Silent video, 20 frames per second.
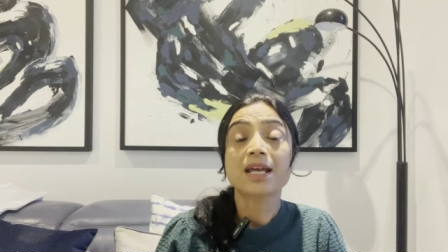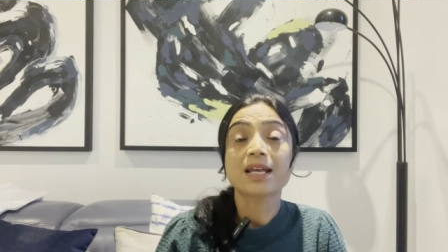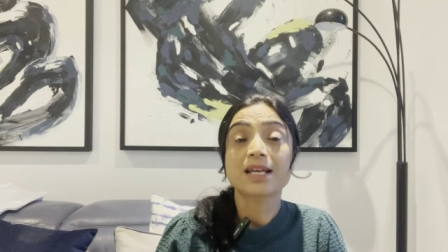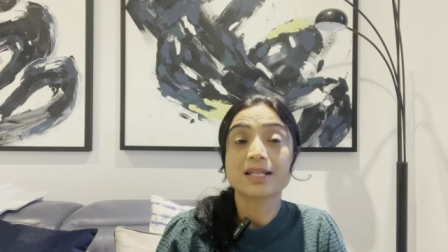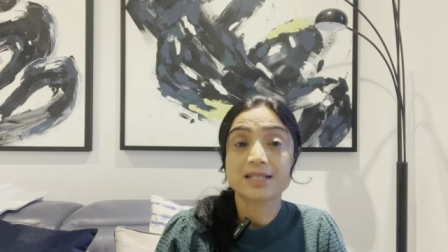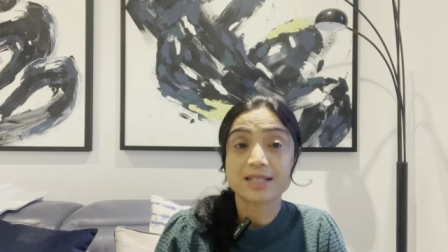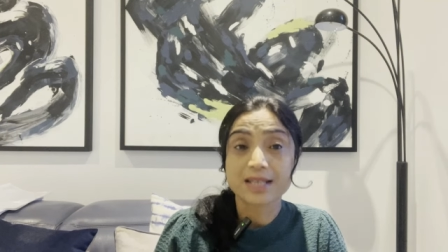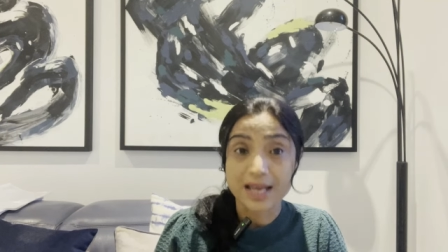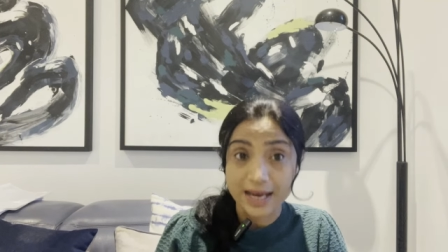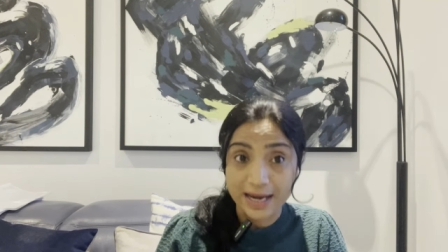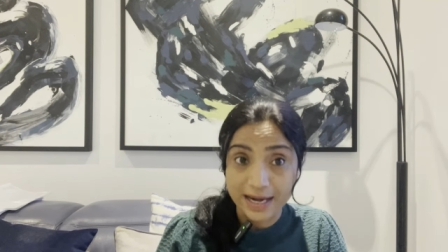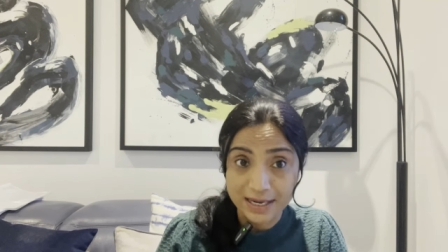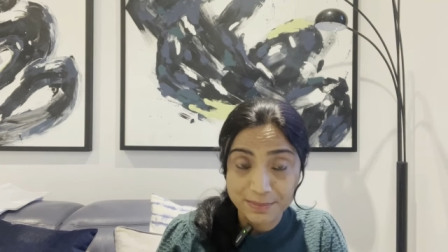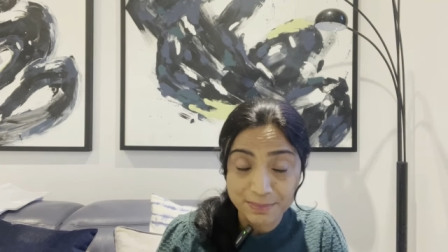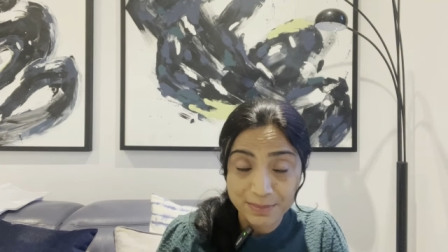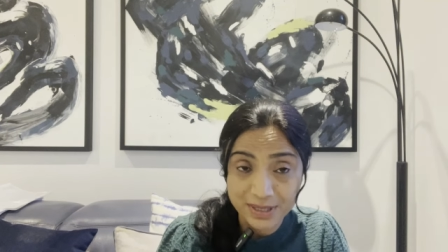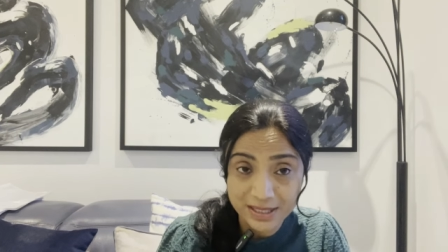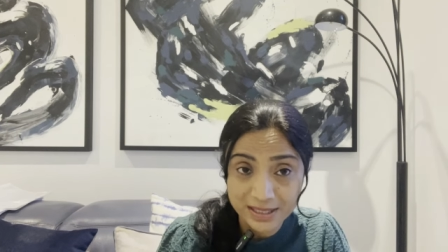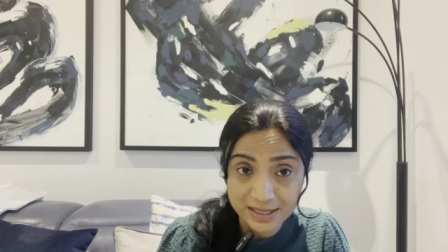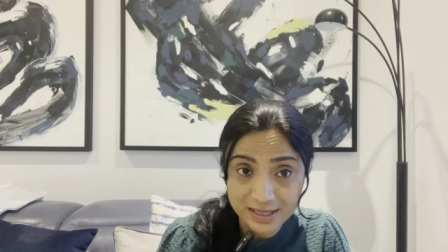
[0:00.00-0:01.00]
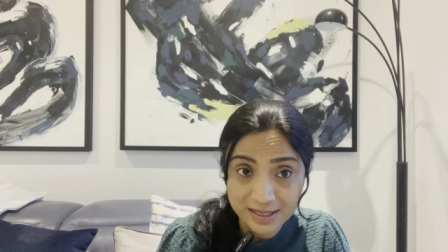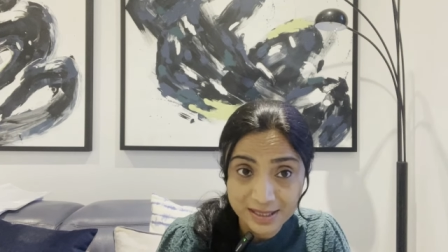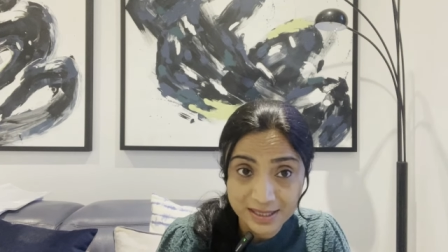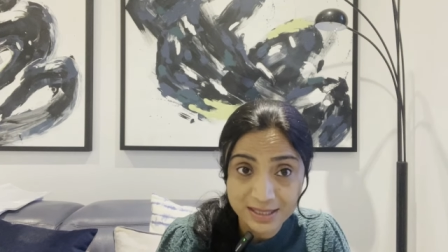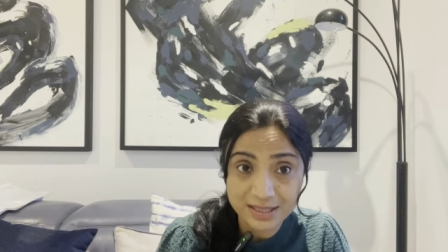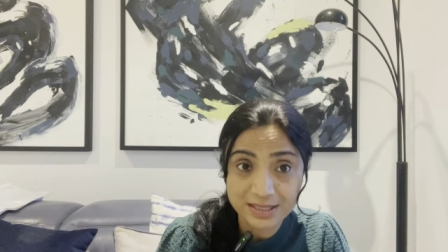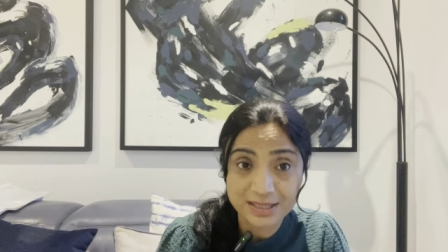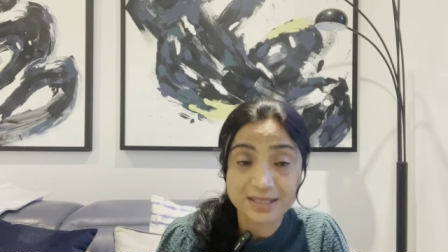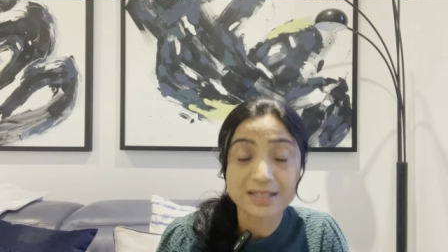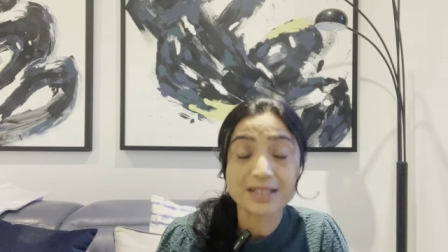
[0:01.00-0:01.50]
It's a 8 minute
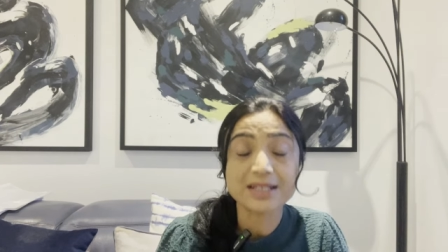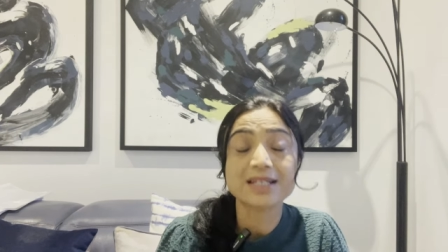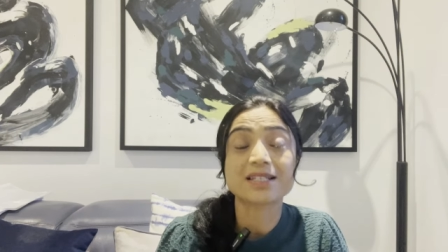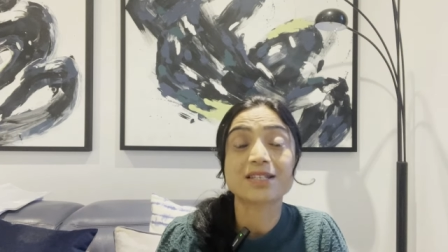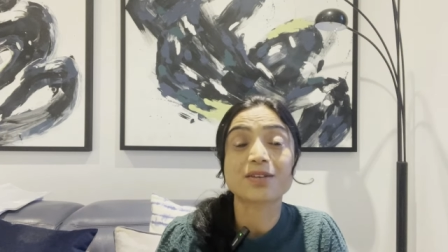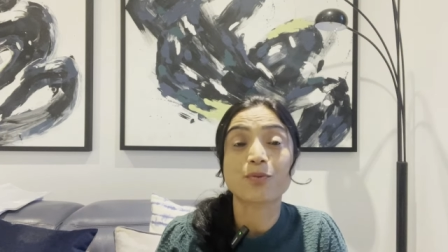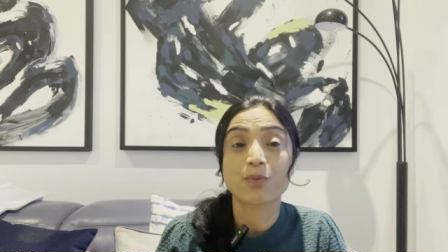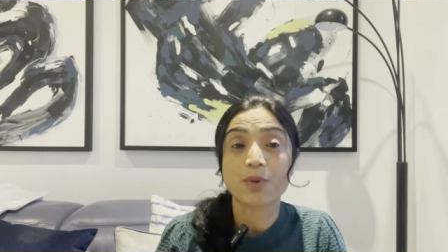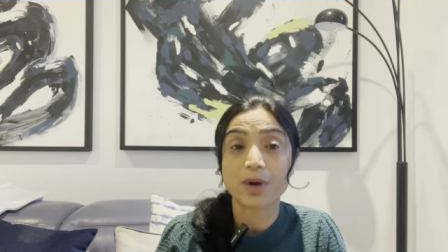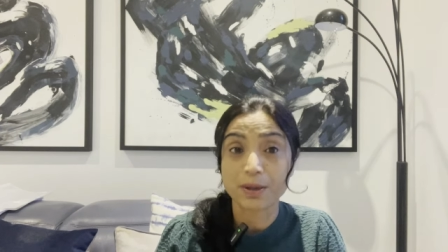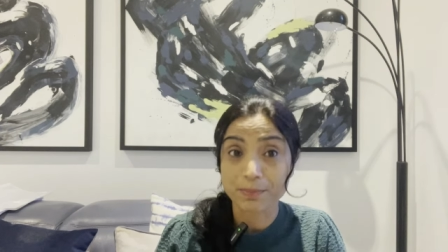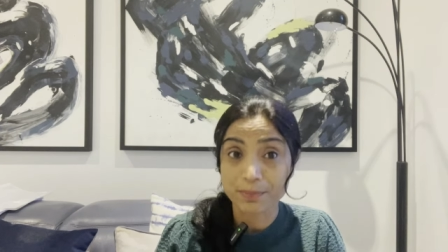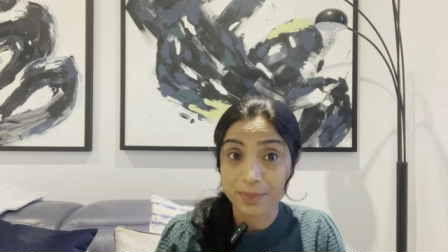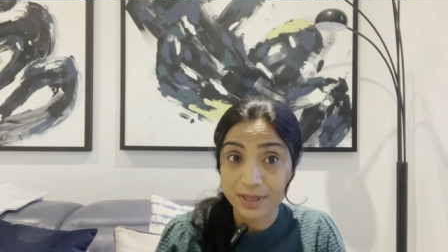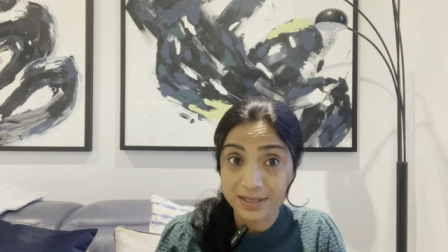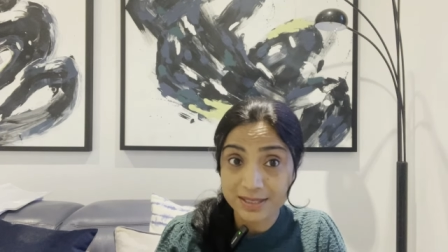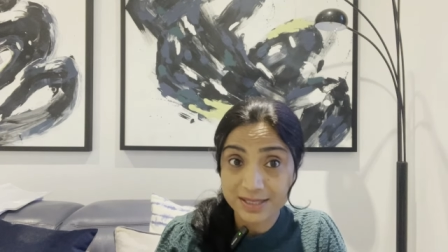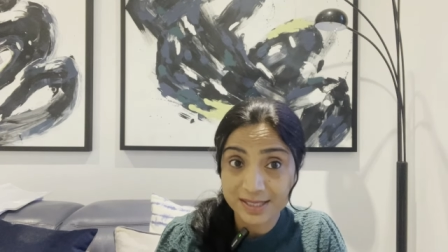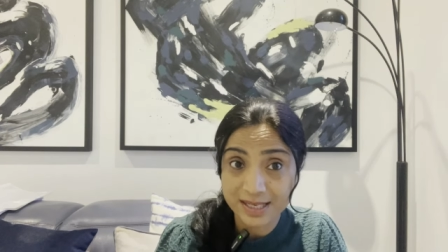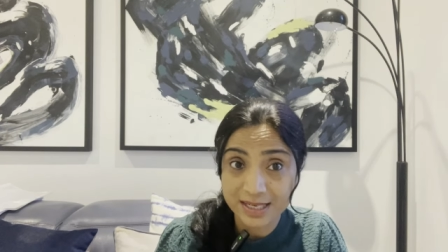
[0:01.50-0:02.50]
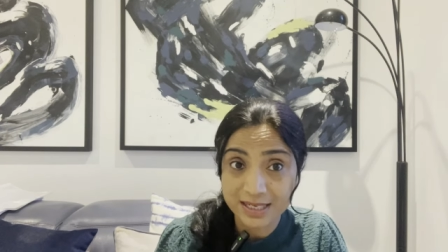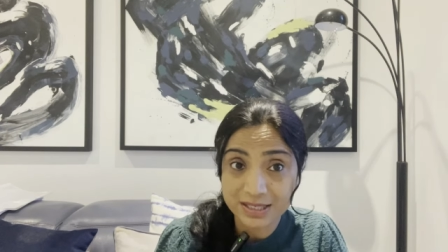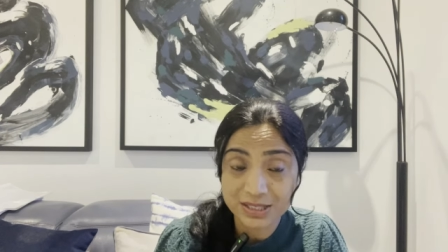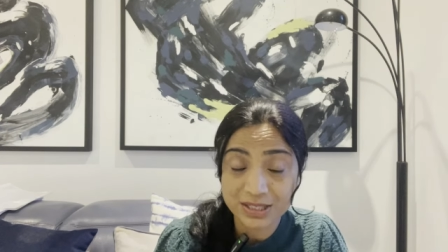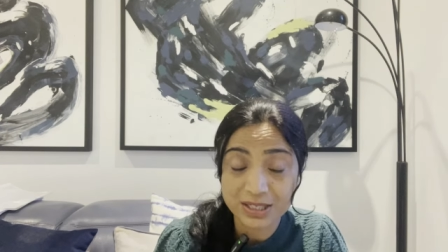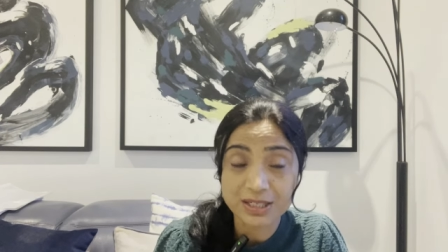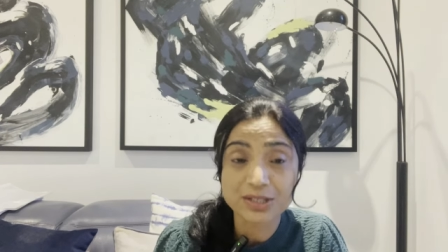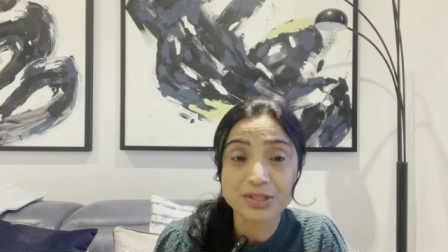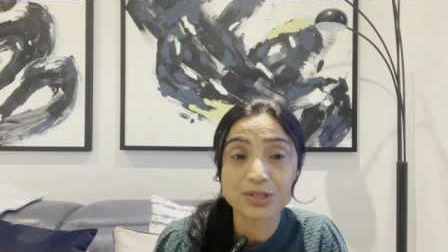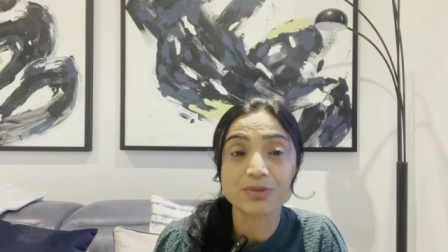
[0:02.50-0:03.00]
station, it's a verbal
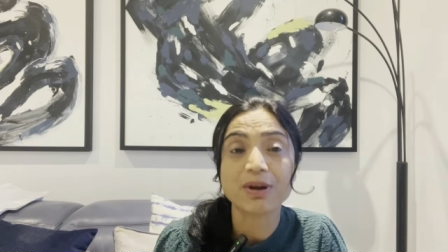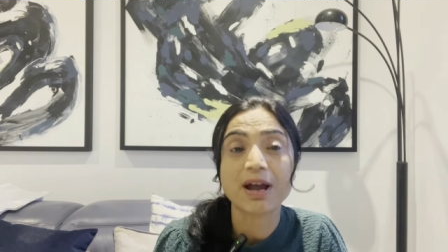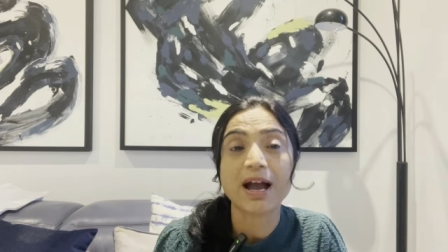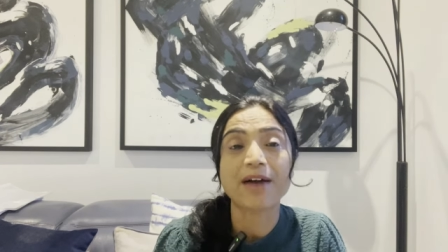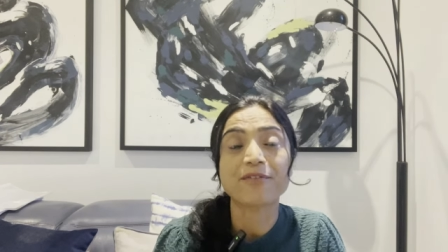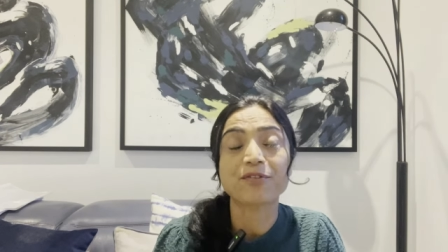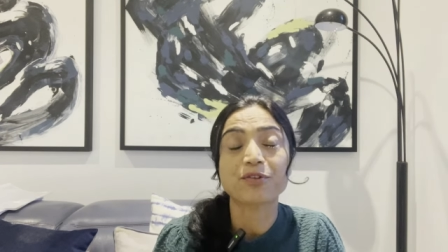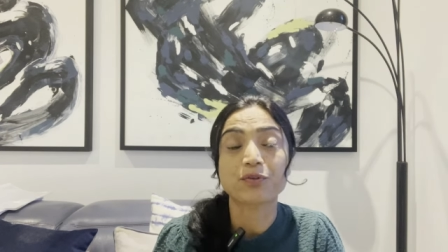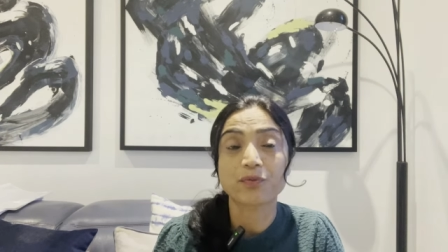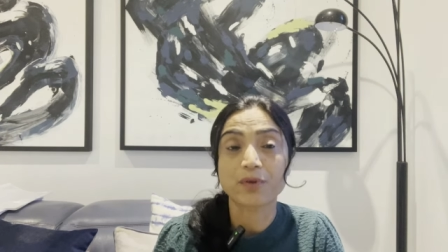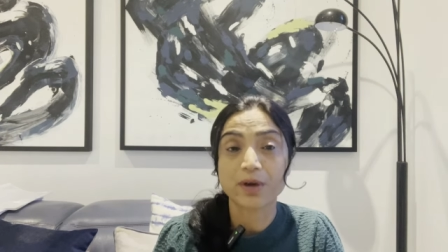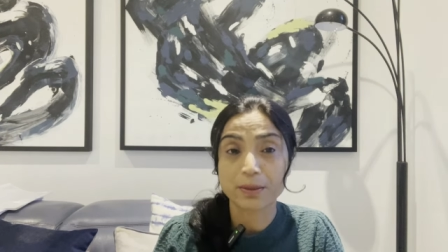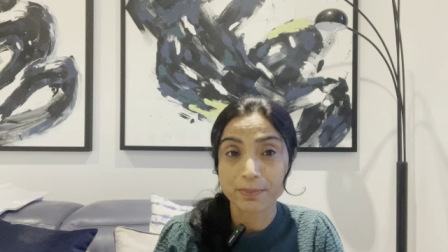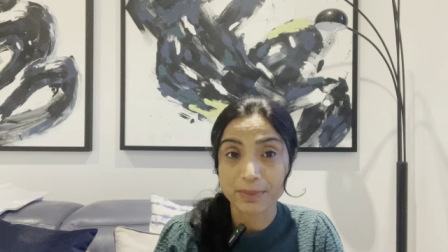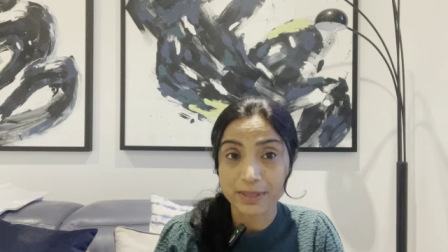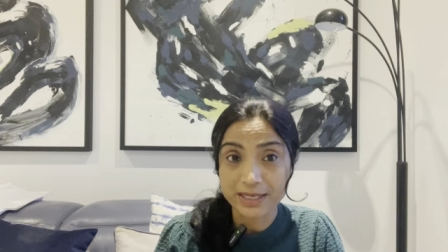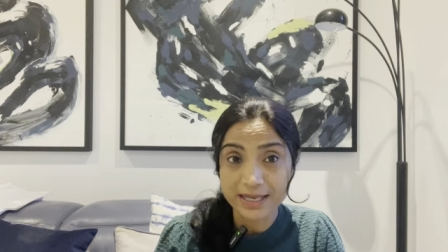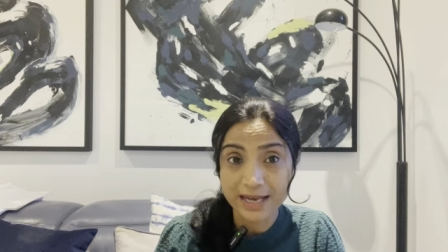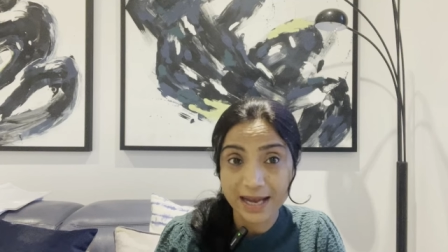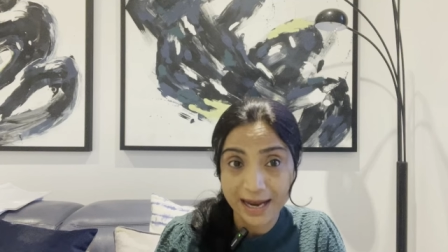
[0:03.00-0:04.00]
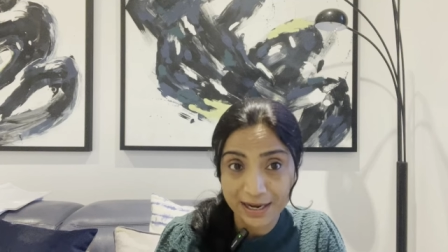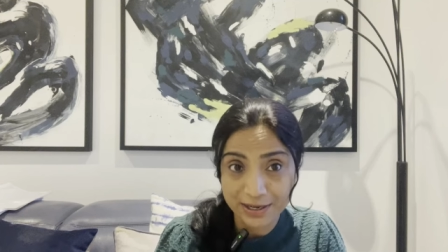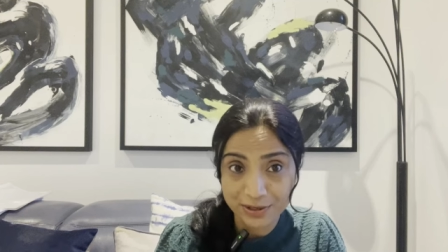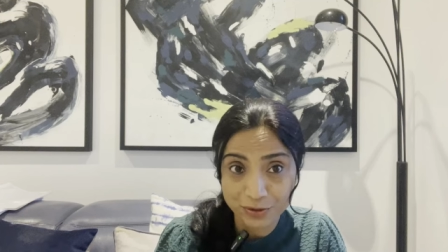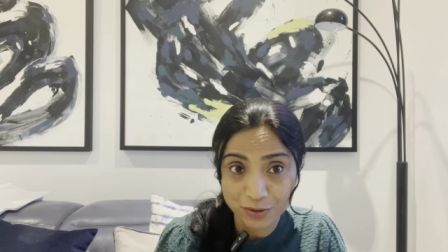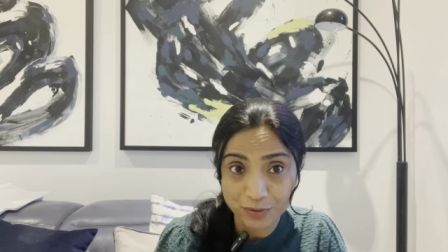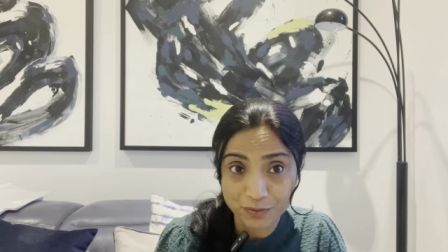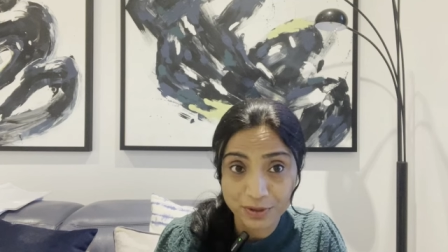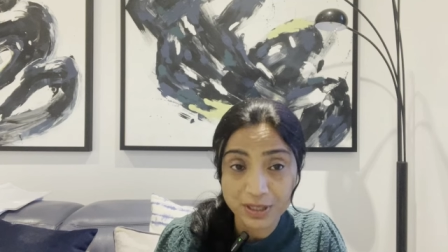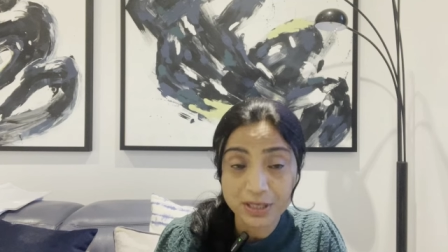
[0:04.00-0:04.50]
station. You have to verbally hand
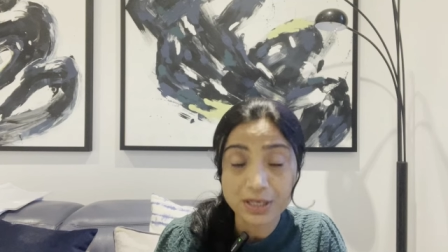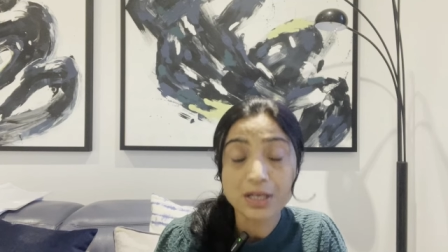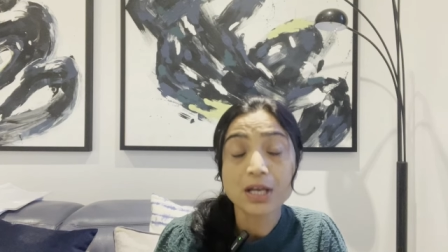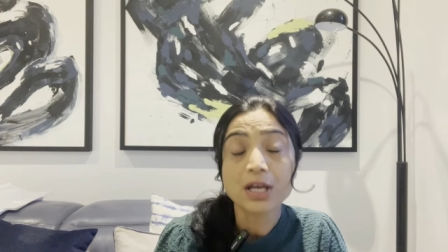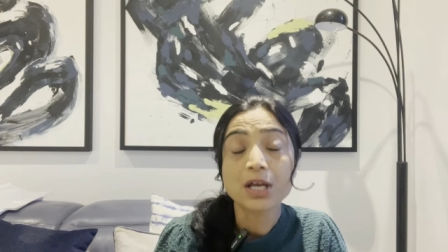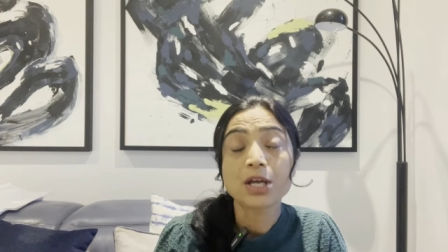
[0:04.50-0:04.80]
over